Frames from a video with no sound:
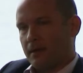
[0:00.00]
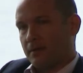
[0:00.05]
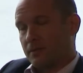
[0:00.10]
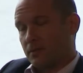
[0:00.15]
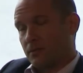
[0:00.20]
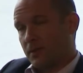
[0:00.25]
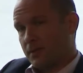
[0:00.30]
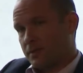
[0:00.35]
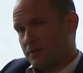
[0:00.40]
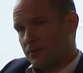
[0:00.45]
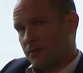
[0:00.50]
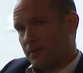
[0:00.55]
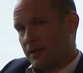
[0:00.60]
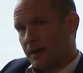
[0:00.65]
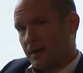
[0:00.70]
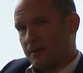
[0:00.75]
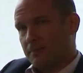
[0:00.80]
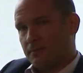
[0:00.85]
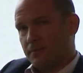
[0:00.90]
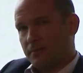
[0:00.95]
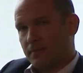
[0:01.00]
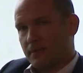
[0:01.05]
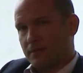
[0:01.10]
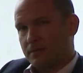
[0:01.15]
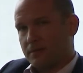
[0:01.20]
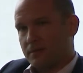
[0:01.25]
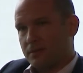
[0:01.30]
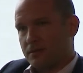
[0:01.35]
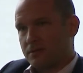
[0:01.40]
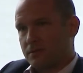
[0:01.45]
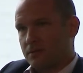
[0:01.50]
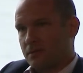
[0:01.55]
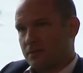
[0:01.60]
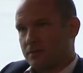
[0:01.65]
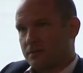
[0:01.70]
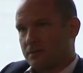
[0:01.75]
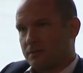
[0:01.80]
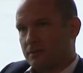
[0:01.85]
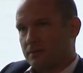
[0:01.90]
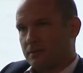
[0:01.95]
think the reason for that is it's
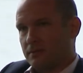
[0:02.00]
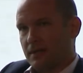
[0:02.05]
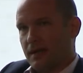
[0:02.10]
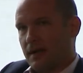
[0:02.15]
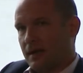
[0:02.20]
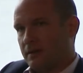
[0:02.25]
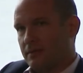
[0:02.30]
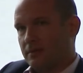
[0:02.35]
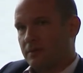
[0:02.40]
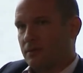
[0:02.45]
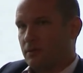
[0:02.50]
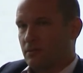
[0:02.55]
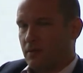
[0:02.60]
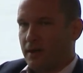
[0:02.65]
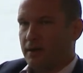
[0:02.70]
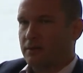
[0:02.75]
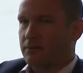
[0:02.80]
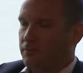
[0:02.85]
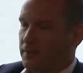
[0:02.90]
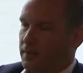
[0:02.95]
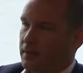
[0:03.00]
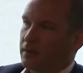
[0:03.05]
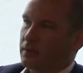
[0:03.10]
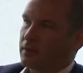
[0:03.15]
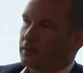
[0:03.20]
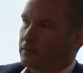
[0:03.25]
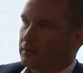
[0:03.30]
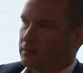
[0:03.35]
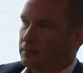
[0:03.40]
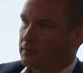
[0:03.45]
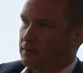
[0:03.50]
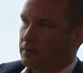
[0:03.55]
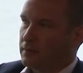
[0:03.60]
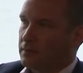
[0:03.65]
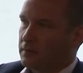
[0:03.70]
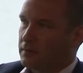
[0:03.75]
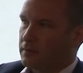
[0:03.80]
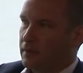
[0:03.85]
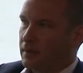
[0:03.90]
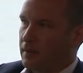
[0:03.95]
just not the right vehicle
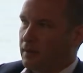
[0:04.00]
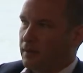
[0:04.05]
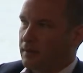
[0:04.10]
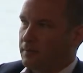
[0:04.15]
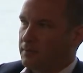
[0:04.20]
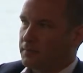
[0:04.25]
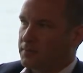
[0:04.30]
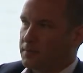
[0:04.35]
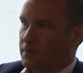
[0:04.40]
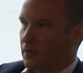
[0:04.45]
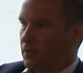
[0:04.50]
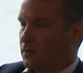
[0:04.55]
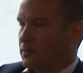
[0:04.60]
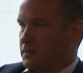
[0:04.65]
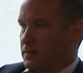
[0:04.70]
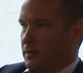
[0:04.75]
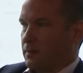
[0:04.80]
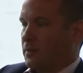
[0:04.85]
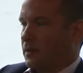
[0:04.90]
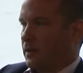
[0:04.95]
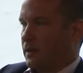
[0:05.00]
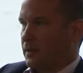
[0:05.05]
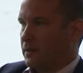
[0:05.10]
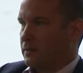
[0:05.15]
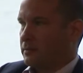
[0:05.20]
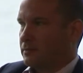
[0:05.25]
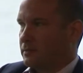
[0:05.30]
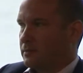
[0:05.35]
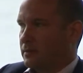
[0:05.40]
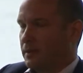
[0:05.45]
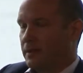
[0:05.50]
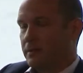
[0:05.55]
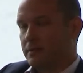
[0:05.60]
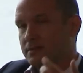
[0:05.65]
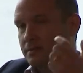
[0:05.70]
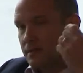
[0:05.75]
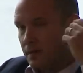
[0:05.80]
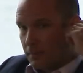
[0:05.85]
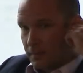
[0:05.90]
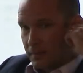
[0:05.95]
to own timberland in. I
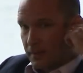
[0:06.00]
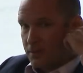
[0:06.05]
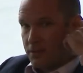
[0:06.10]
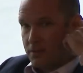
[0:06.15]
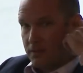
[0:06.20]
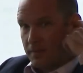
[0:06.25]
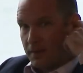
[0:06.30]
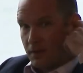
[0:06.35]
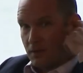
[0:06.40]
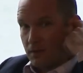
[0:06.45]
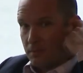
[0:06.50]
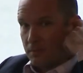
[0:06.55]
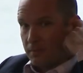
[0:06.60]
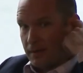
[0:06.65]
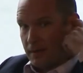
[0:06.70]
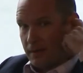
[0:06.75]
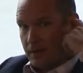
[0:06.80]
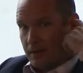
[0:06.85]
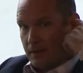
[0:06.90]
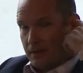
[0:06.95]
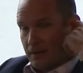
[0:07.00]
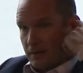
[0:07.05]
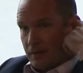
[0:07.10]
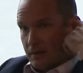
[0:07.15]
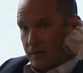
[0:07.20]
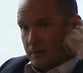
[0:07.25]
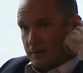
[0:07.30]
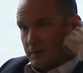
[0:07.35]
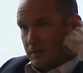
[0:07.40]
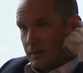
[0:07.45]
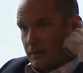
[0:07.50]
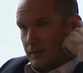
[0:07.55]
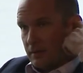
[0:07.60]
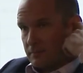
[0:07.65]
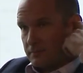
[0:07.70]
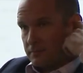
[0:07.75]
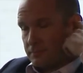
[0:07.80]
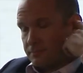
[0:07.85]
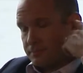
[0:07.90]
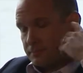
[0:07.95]
think timberland should be owned by
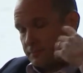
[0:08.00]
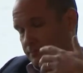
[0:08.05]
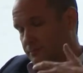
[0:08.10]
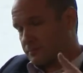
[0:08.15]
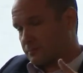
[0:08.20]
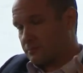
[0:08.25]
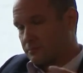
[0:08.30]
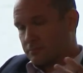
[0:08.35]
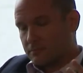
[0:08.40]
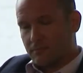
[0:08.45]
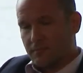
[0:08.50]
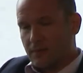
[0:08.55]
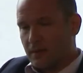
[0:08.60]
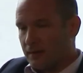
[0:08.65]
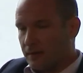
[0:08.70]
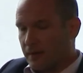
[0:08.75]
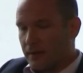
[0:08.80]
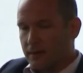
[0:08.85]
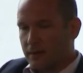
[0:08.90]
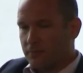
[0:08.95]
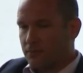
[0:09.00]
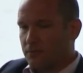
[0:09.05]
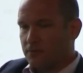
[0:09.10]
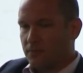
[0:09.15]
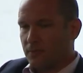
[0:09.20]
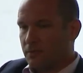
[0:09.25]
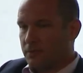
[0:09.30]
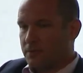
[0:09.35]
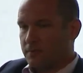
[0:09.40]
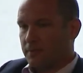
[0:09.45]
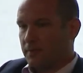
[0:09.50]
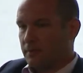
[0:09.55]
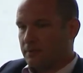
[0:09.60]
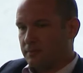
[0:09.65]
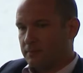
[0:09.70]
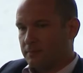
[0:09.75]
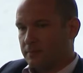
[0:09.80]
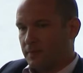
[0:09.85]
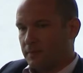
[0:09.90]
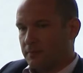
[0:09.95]
a lot of different folks, but
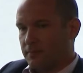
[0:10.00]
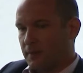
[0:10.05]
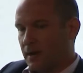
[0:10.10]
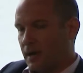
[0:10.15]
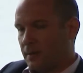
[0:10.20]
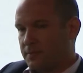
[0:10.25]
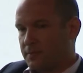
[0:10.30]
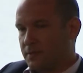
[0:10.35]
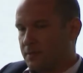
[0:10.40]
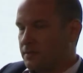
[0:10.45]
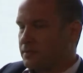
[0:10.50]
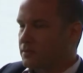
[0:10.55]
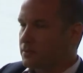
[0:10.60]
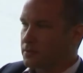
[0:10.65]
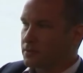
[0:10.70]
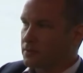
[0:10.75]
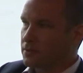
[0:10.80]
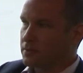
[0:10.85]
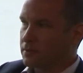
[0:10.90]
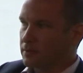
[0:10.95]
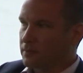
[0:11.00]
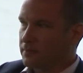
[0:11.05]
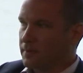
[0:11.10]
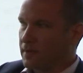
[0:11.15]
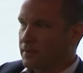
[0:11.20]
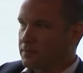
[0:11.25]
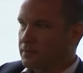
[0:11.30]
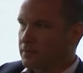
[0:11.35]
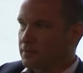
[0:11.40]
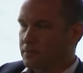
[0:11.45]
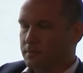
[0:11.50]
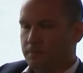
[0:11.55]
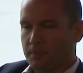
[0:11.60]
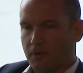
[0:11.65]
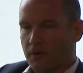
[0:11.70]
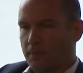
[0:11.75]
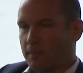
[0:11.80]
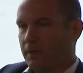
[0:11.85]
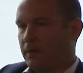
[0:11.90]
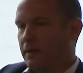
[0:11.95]
perhaps just institutional investors
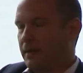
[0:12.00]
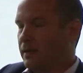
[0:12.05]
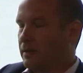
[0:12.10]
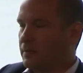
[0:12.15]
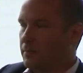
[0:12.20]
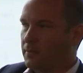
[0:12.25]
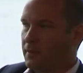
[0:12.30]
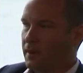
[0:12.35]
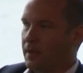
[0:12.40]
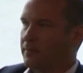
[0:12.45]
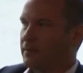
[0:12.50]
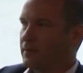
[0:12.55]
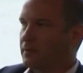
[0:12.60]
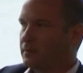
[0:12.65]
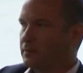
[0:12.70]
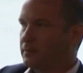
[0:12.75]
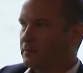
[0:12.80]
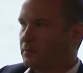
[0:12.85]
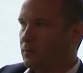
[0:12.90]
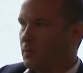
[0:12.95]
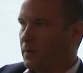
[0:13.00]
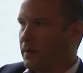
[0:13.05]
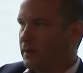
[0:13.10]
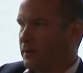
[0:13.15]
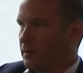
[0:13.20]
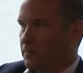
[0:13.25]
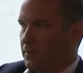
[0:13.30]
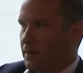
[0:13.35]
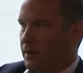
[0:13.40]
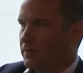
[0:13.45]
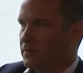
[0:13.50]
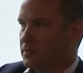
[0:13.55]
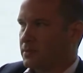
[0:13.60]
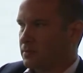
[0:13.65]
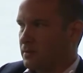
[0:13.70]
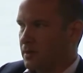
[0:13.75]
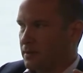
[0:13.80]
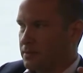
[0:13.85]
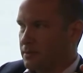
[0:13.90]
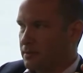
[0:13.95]
permanently in a private way, in a private
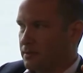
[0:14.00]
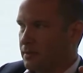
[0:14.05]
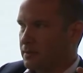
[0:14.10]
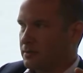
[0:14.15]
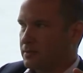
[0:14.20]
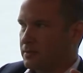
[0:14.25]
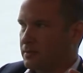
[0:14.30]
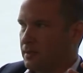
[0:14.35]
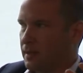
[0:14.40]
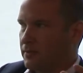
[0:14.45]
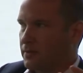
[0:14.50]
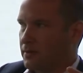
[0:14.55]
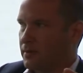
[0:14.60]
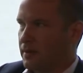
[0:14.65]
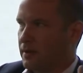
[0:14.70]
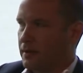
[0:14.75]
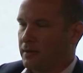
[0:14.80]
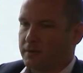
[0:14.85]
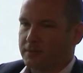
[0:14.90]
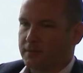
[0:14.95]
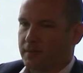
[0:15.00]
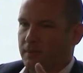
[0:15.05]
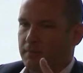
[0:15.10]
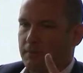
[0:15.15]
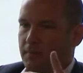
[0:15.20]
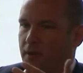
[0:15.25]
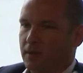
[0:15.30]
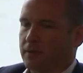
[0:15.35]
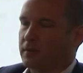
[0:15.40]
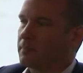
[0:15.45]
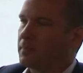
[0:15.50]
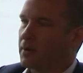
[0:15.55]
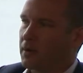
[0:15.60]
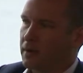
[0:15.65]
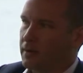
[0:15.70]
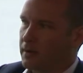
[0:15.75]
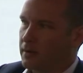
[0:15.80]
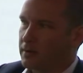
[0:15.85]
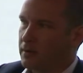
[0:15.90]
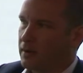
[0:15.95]
structure that's evergreen and it's not marked to
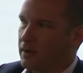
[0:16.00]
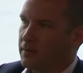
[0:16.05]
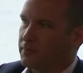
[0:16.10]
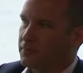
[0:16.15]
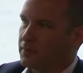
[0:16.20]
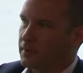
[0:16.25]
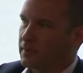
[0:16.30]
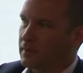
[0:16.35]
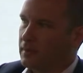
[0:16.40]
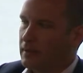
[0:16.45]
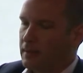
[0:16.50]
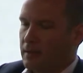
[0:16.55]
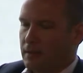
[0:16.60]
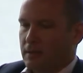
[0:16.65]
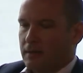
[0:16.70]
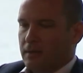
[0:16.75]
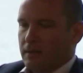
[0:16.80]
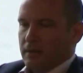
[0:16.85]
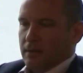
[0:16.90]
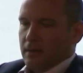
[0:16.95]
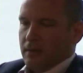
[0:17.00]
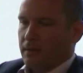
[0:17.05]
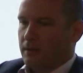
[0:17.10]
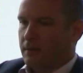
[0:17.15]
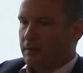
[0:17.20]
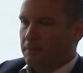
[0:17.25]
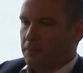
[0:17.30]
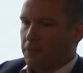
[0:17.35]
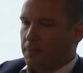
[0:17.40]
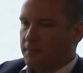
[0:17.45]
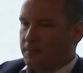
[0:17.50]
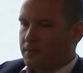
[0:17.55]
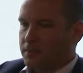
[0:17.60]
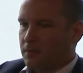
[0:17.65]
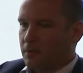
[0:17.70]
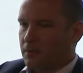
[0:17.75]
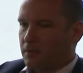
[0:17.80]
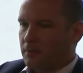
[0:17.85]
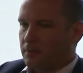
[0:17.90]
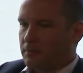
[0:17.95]
market often.
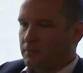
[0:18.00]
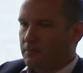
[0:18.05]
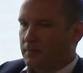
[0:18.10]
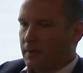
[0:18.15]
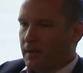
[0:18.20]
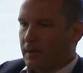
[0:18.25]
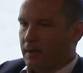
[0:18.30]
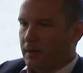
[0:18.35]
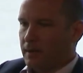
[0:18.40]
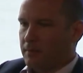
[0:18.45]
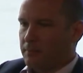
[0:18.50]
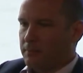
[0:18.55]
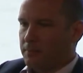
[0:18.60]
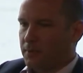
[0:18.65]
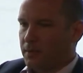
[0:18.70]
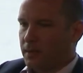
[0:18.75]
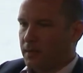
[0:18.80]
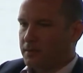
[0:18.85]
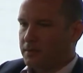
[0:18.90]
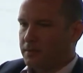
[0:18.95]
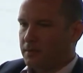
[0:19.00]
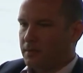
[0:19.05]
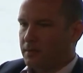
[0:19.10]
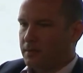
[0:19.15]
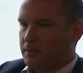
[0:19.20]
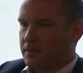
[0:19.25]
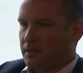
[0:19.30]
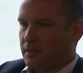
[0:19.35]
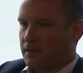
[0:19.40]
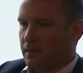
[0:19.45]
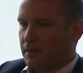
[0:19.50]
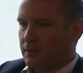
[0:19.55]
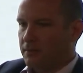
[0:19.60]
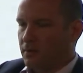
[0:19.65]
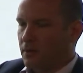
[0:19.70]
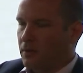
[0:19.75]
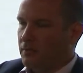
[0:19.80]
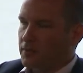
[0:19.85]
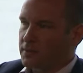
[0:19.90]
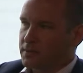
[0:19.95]
So my prediction is I
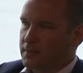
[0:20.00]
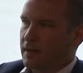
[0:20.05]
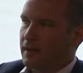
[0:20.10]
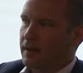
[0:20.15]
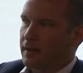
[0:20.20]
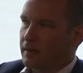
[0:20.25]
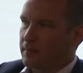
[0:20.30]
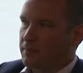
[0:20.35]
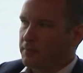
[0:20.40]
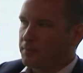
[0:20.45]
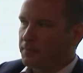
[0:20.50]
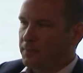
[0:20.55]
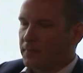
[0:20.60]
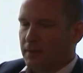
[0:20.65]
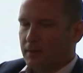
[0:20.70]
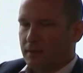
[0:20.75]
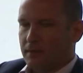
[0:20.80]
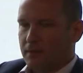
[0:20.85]
think over time,